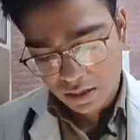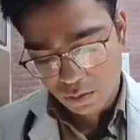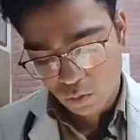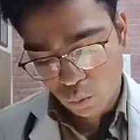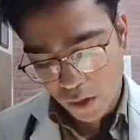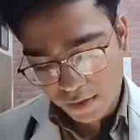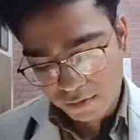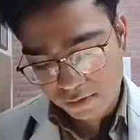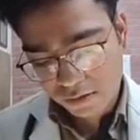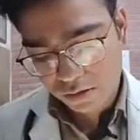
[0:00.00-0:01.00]
Now when
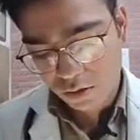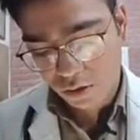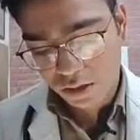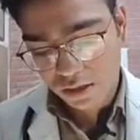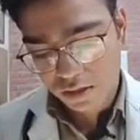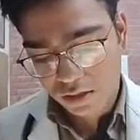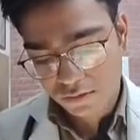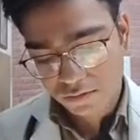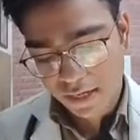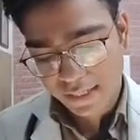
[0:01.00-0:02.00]
we will call a
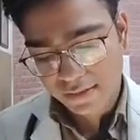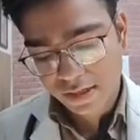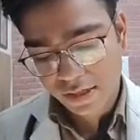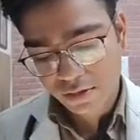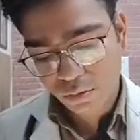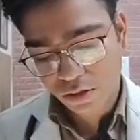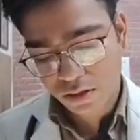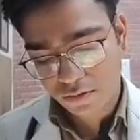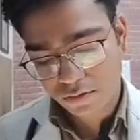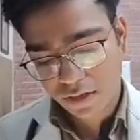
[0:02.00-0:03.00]
cough as an acute
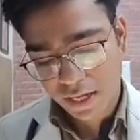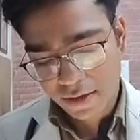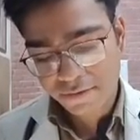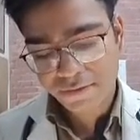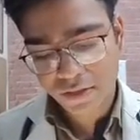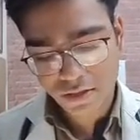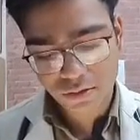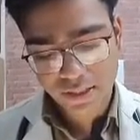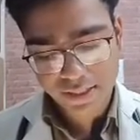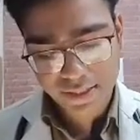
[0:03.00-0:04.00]
cough if the
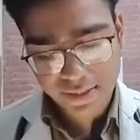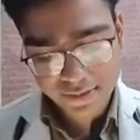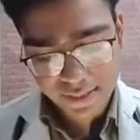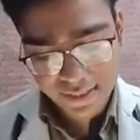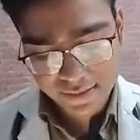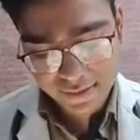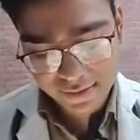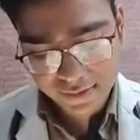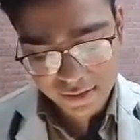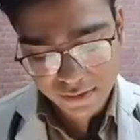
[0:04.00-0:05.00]
duration is less
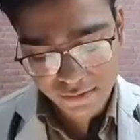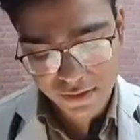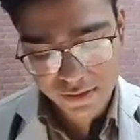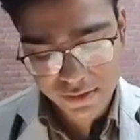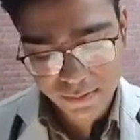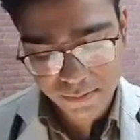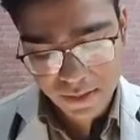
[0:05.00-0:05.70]
than 3 weeks,